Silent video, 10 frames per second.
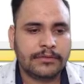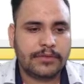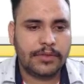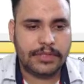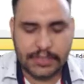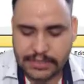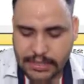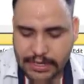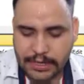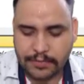So this is
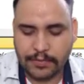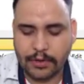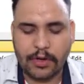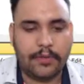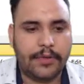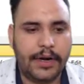the network of